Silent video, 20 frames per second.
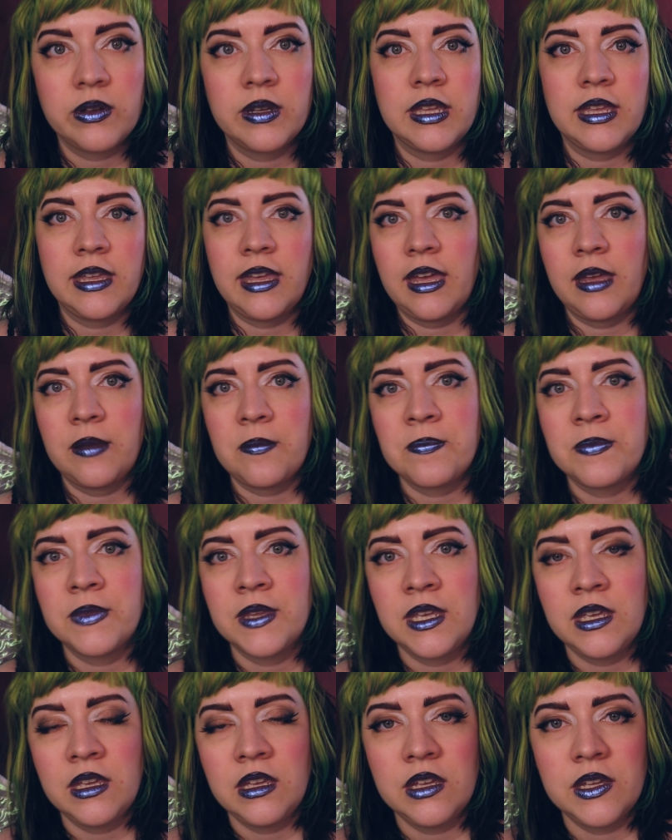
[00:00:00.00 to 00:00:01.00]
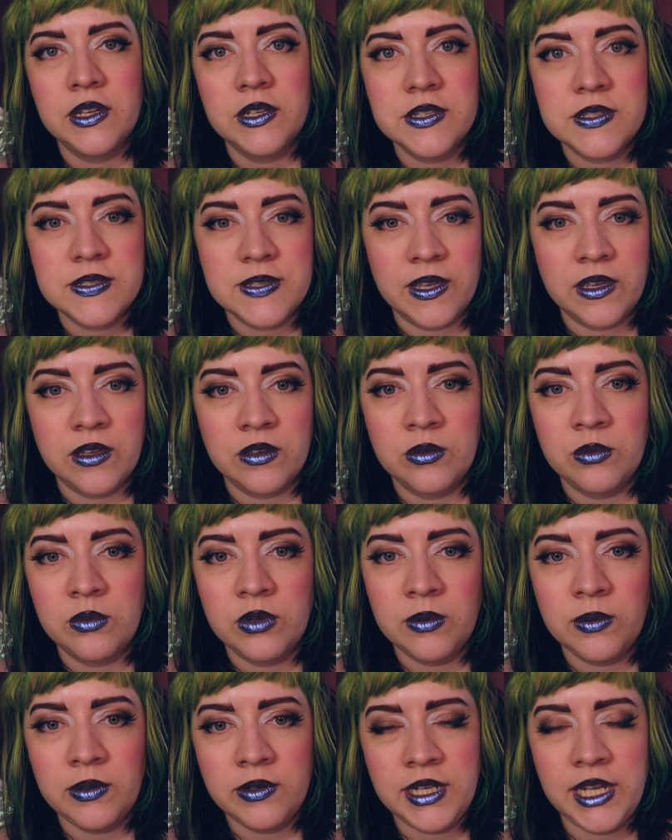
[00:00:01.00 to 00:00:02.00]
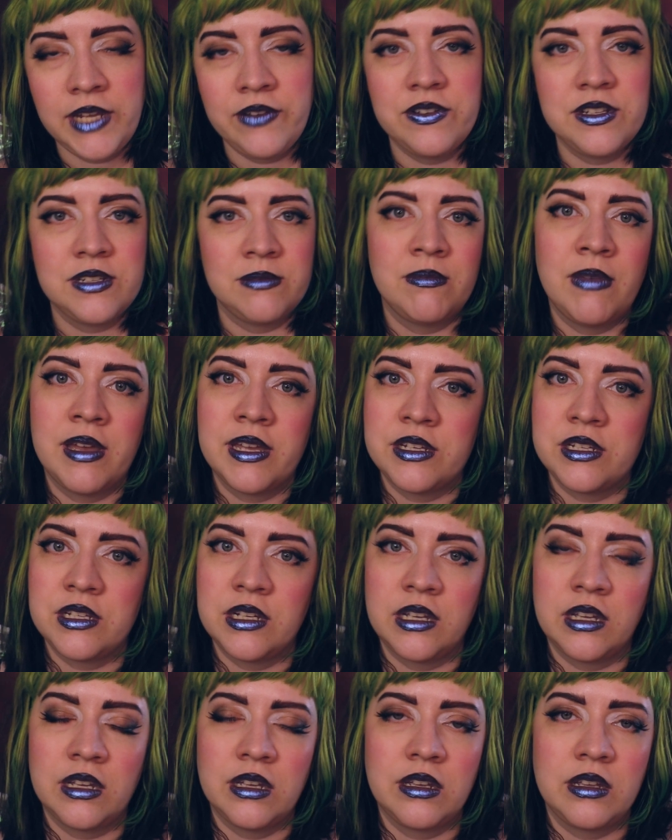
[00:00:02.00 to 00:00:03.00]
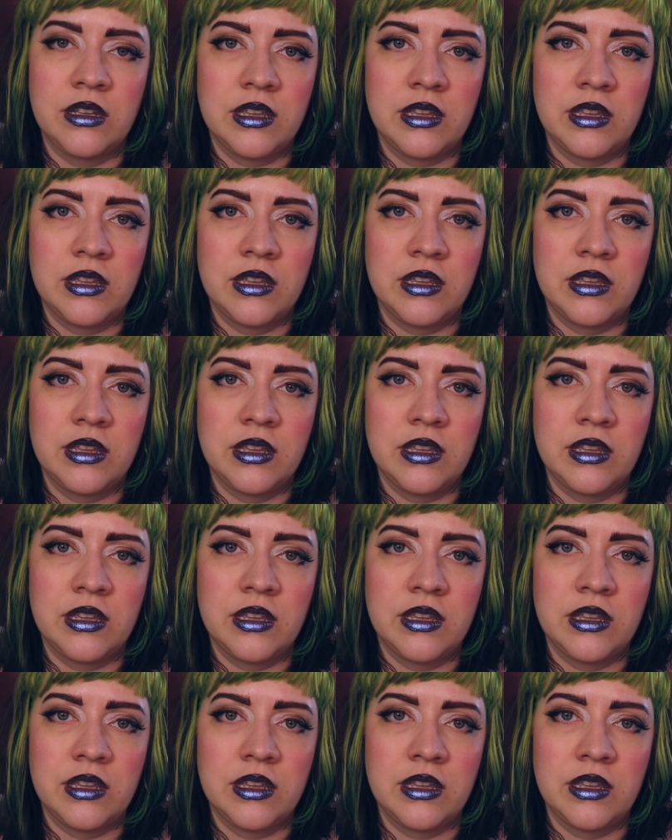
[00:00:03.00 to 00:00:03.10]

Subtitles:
Okay. So we won't have to measure